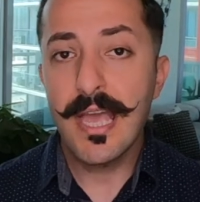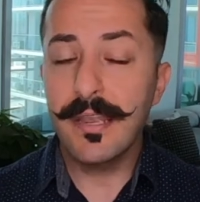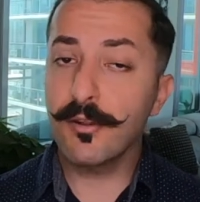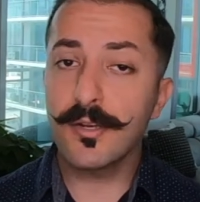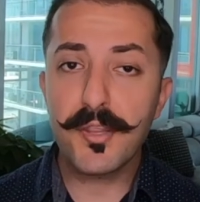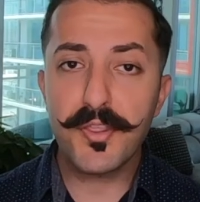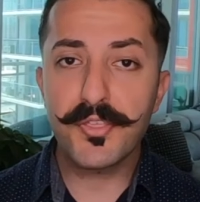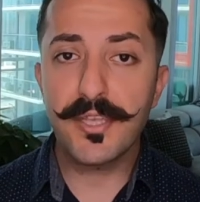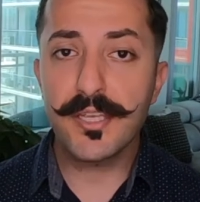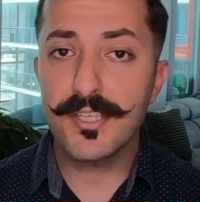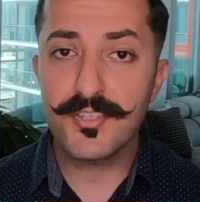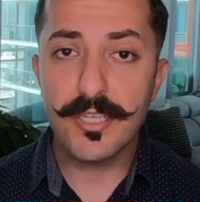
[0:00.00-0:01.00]
Now, another
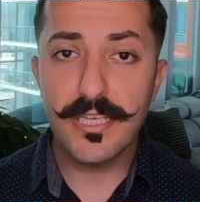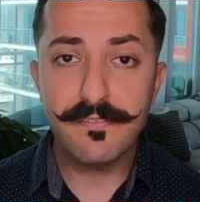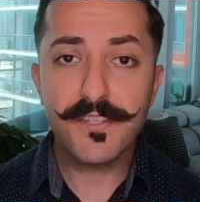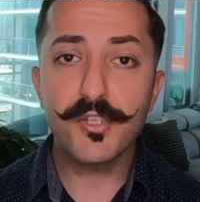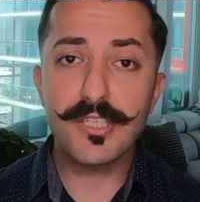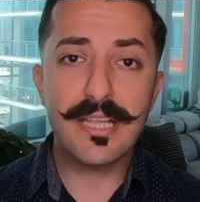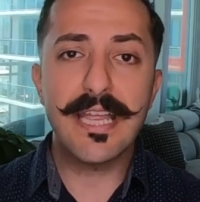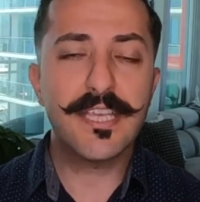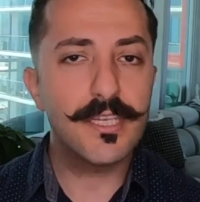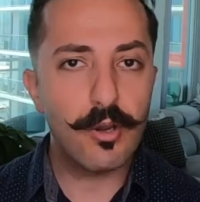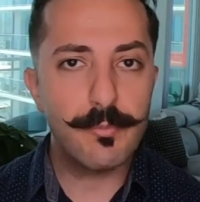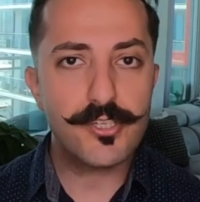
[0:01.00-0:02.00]
thing is, if you're like,
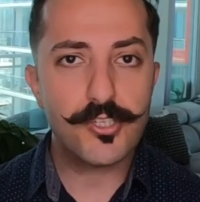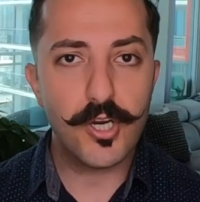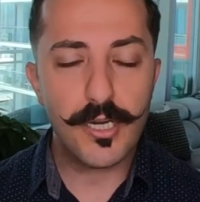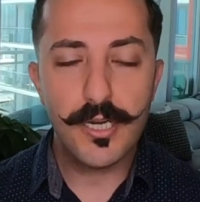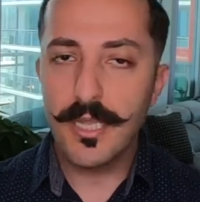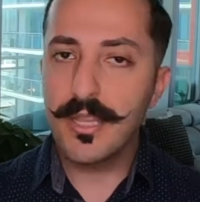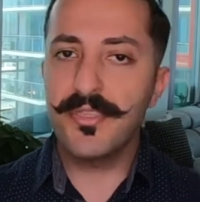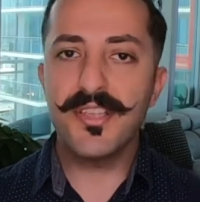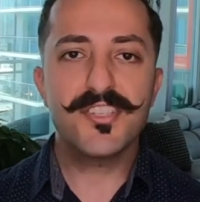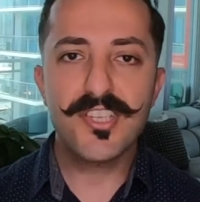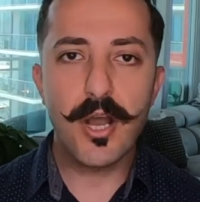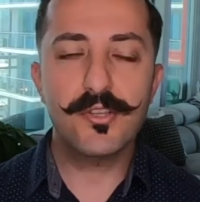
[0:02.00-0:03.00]
Bashar,
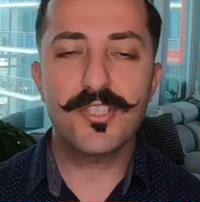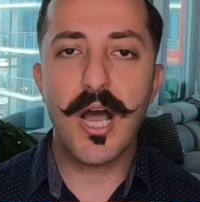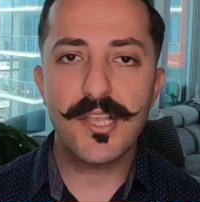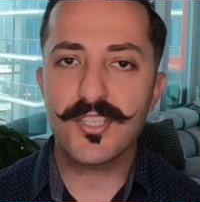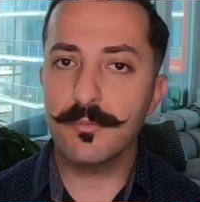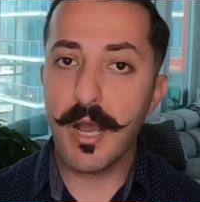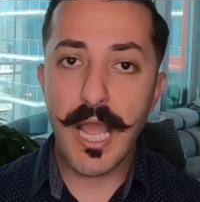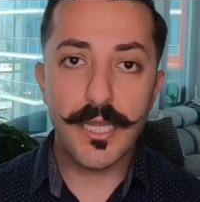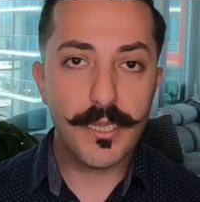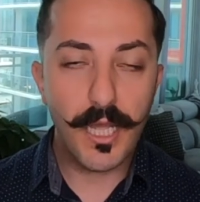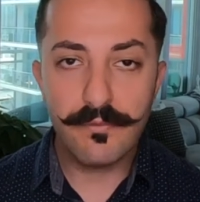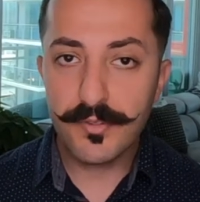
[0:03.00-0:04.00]
this sounds awesome, I
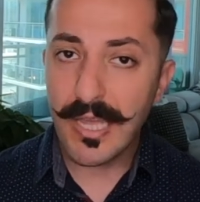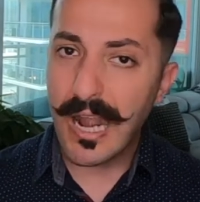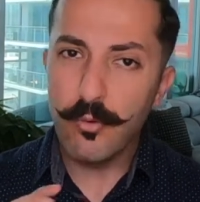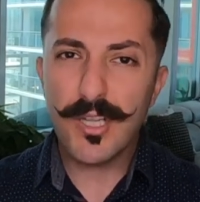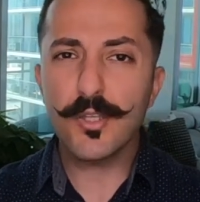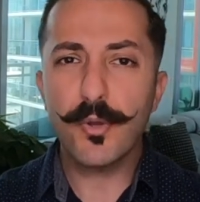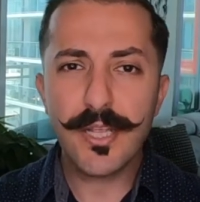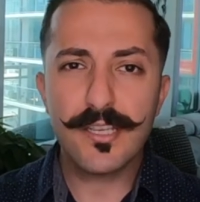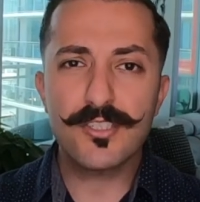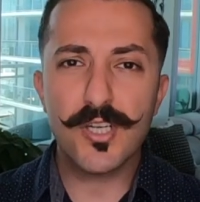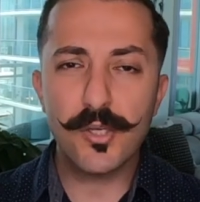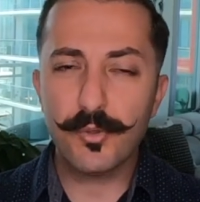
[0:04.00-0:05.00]
love it, I really want to
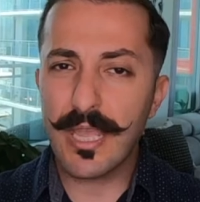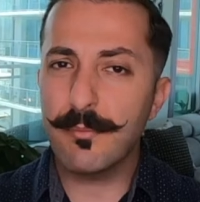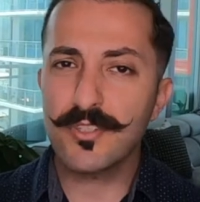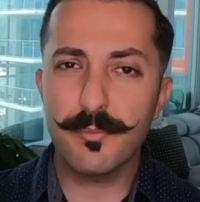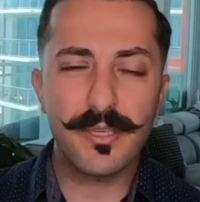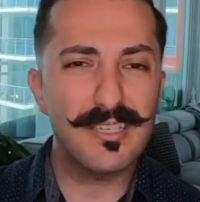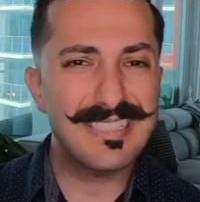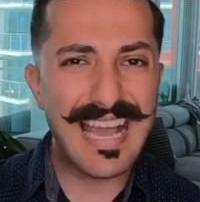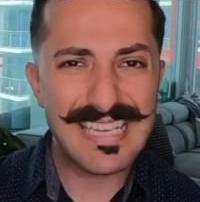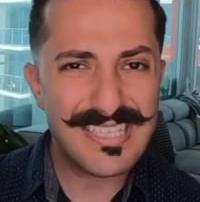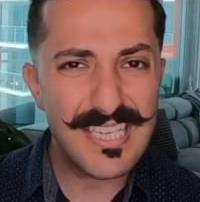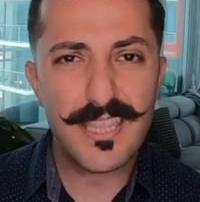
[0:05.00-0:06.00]
get started with Amazon because
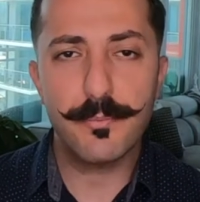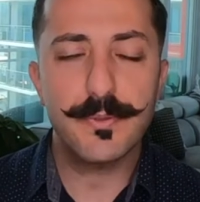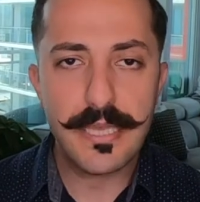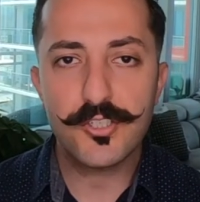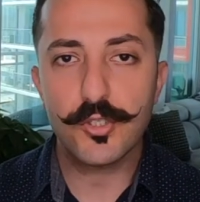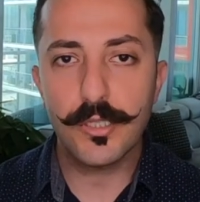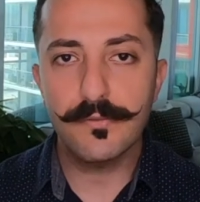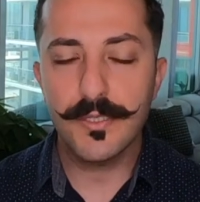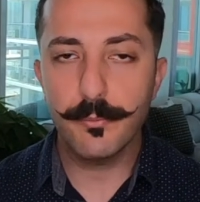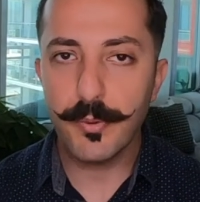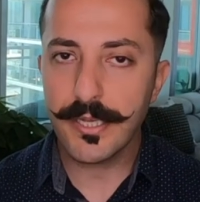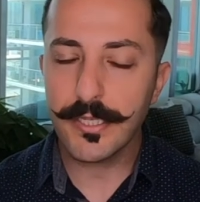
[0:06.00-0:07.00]
I see the potential of
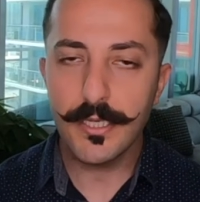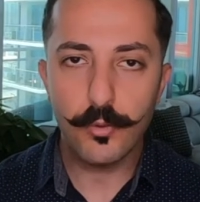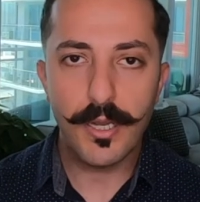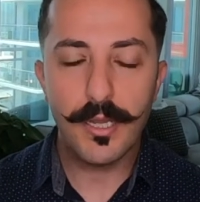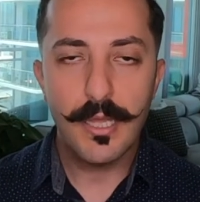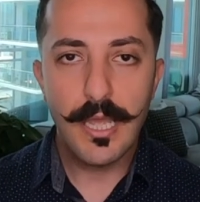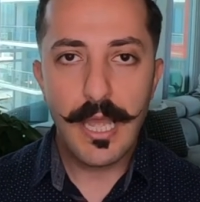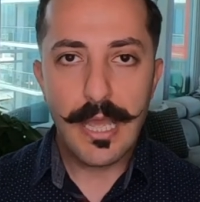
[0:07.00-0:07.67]
it, but you know what?